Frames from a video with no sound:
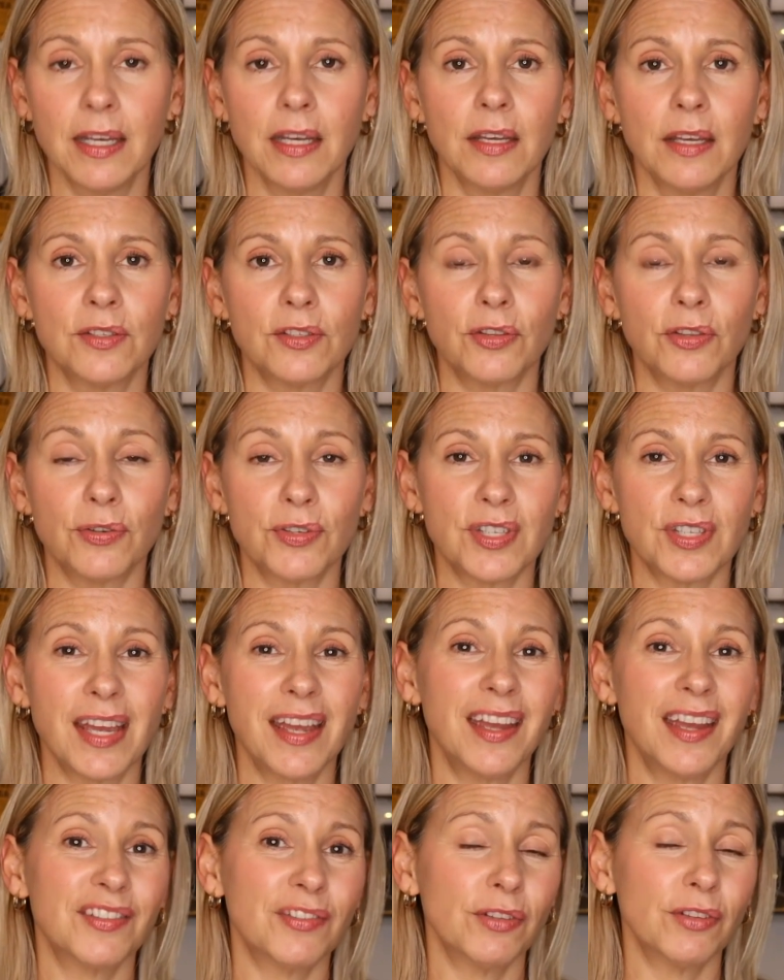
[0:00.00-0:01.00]
So they're
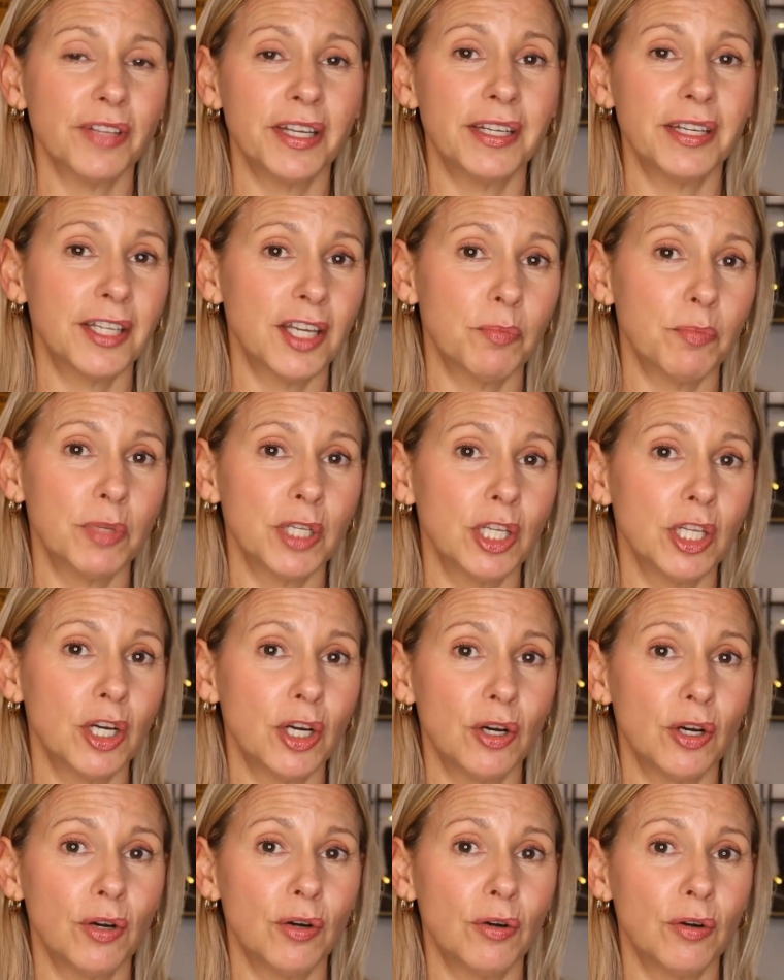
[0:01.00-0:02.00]
saying don't let it get
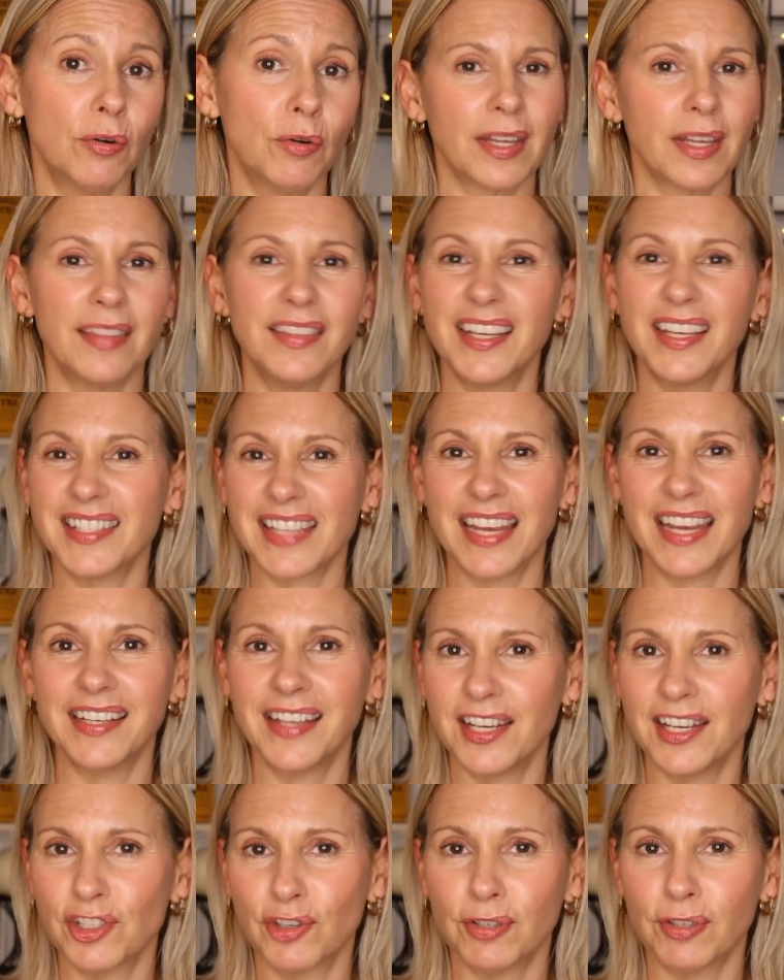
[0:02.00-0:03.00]
below, I think it's
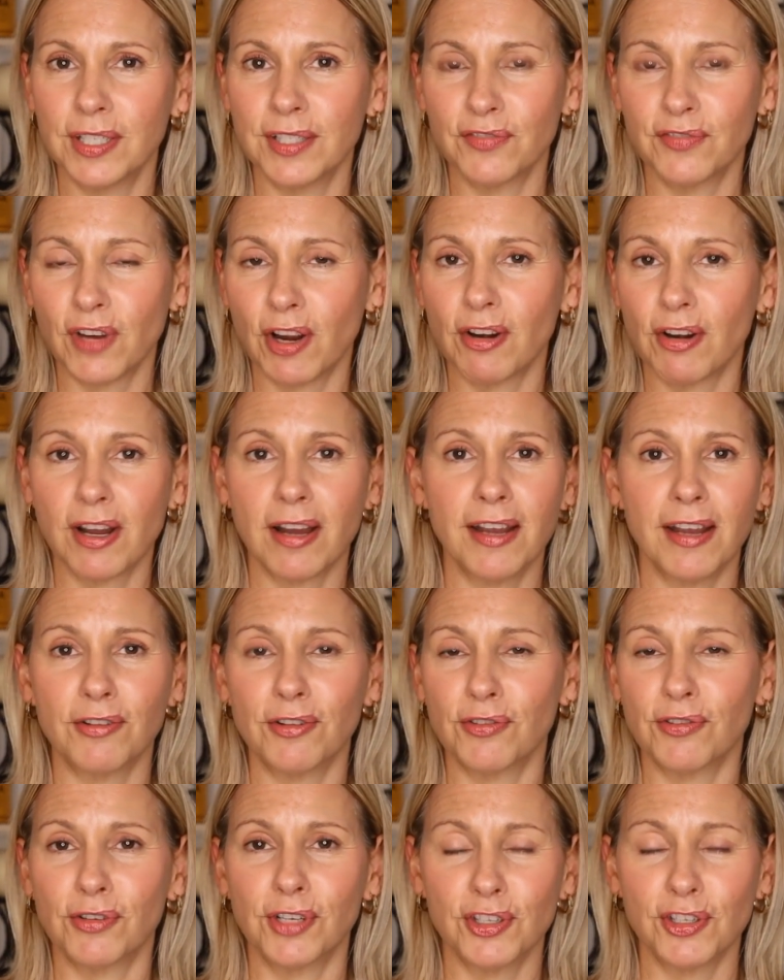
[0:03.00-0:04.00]
88 degrees Fahrenheit or
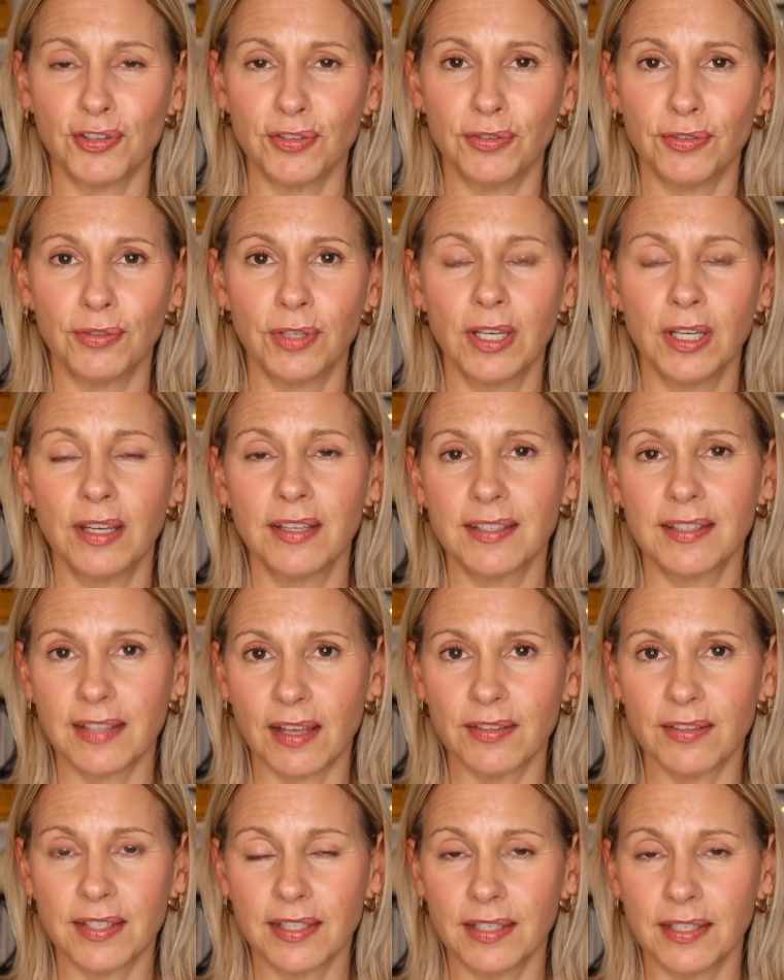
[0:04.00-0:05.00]
32
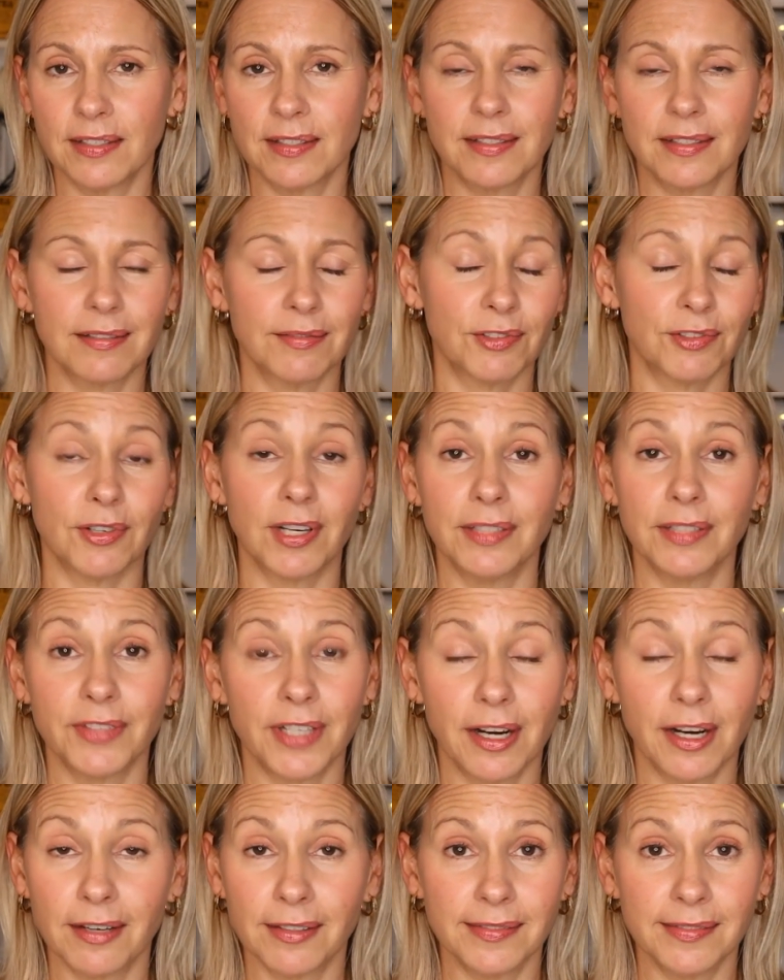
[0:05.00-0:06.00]
Celsius. I'm sure I live in
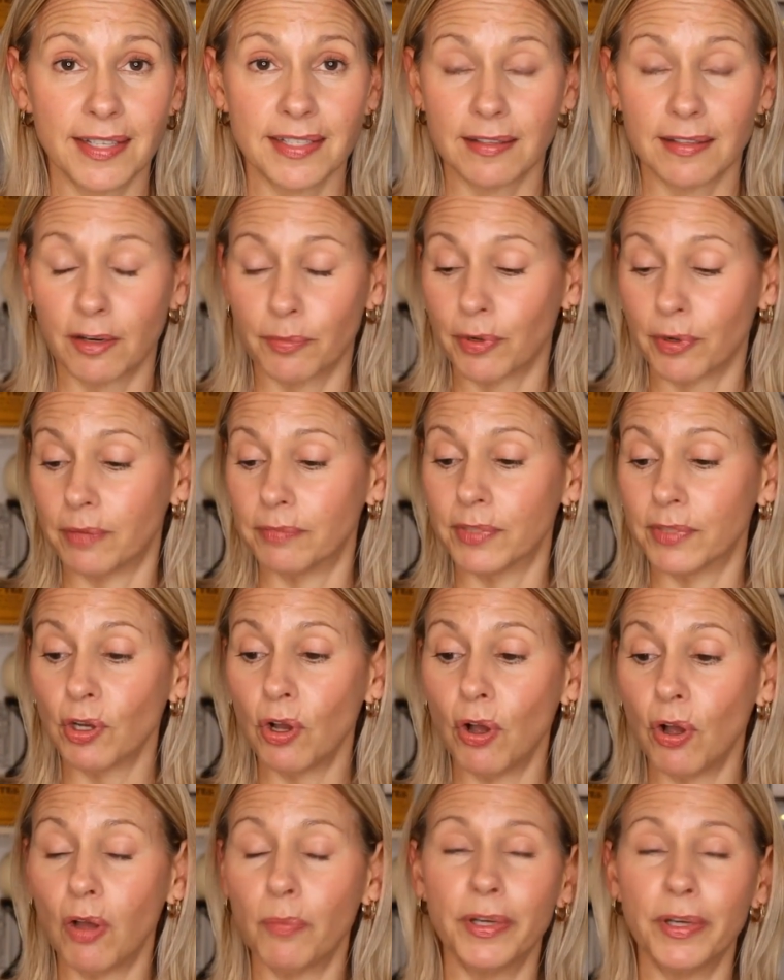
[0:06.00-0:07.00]
Ireland, that's not a problem at
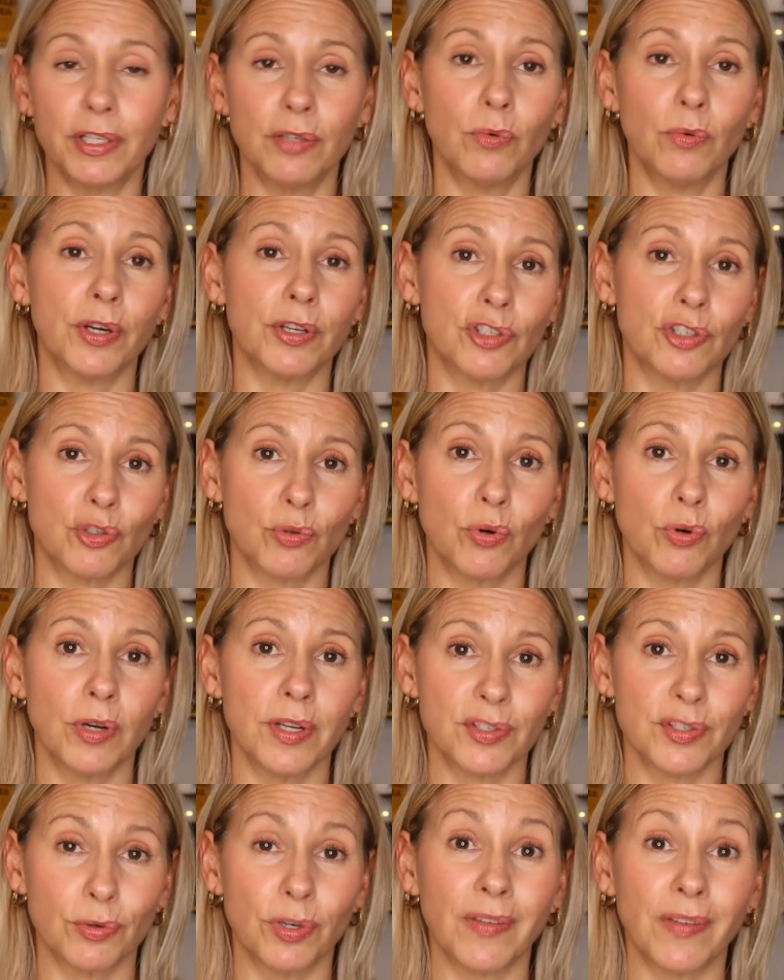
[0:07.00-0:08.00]
all, but you want to store it
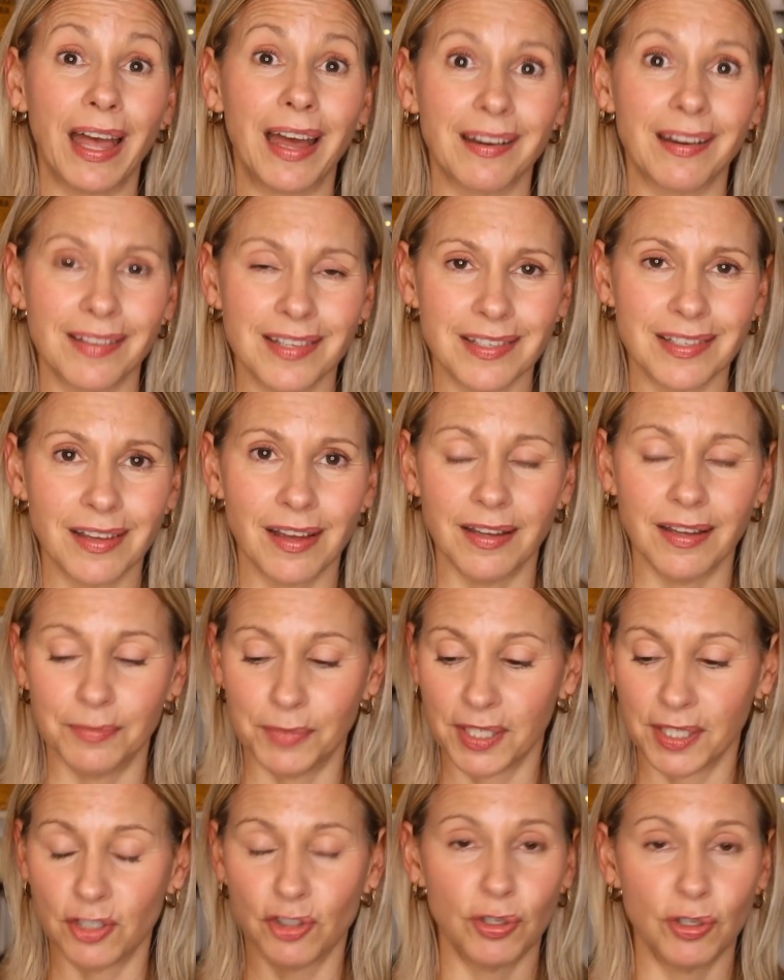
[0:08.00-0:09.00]
sort of out of the sun
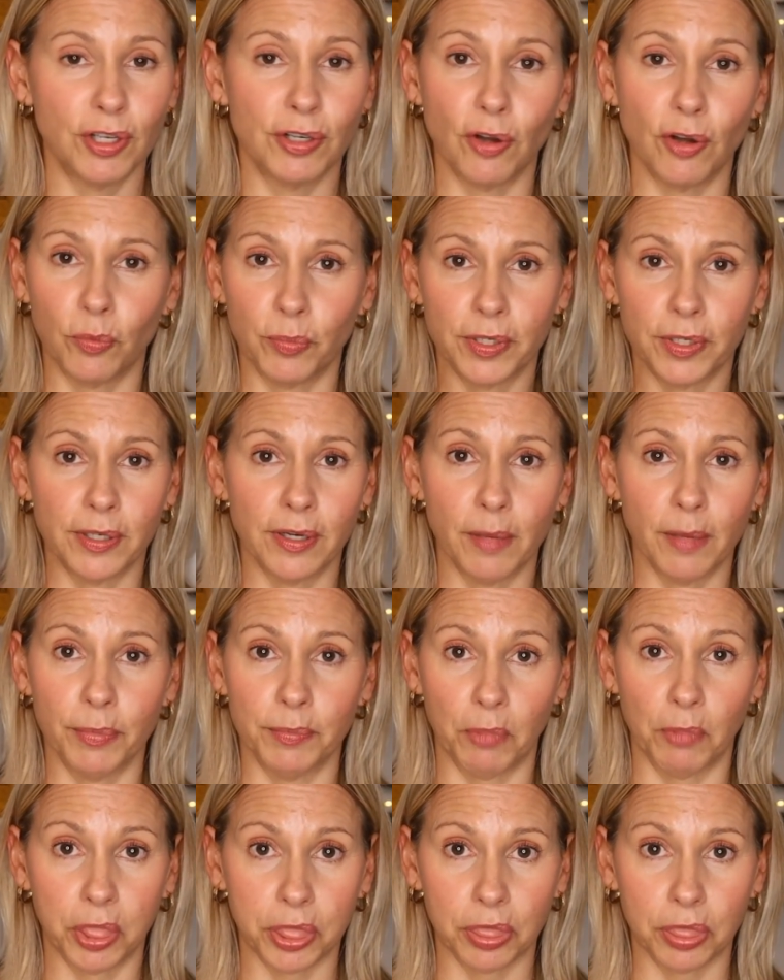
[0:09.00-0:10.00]
because you could open it up and
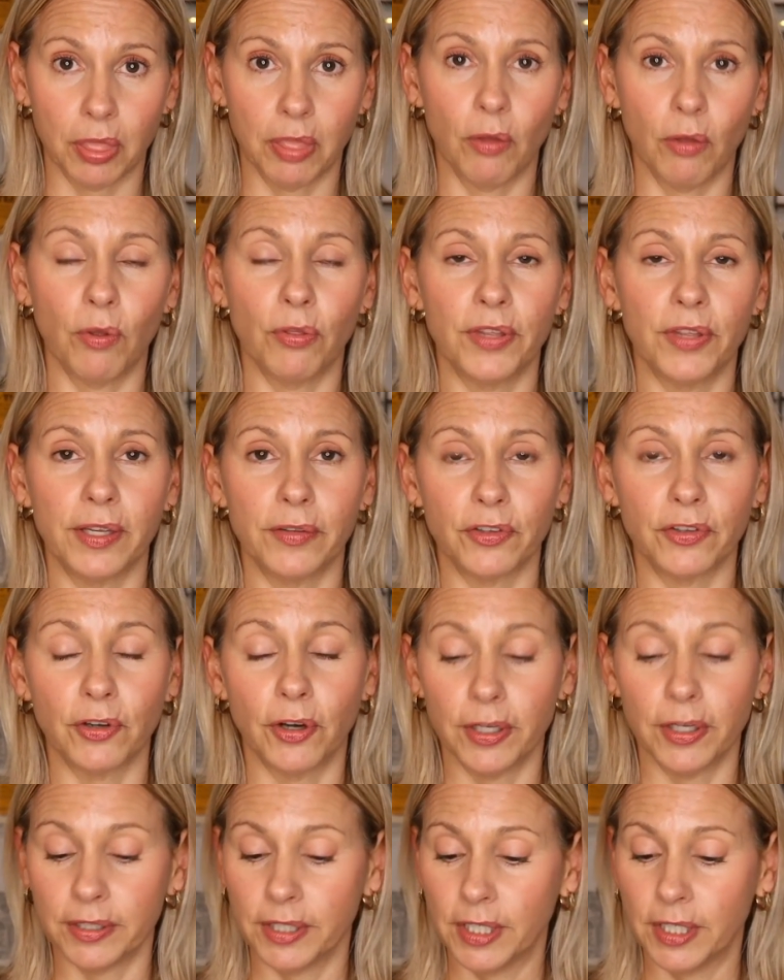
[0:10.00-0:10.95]
the whole thing is gone.